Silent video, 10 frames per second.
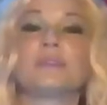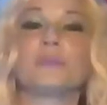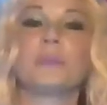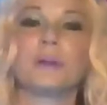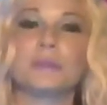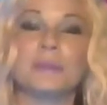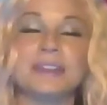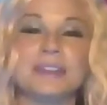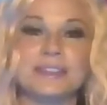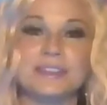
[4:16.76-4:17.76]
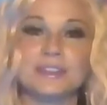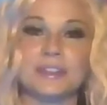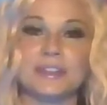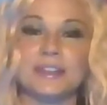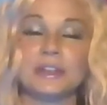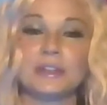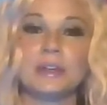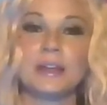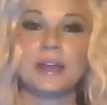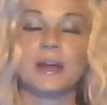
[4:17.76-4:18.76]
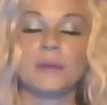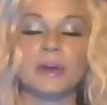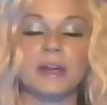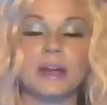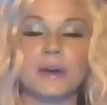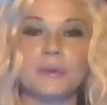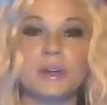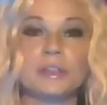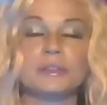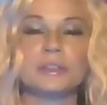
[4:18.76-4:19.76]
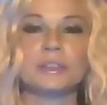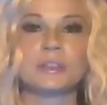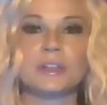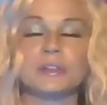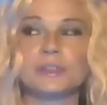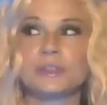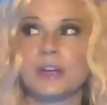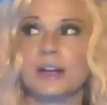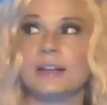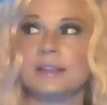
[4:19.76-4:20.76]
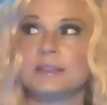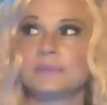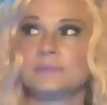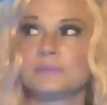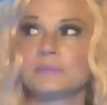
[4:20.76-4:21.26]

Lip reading: it'll probably be easier to hear, but I want you to just close your eyes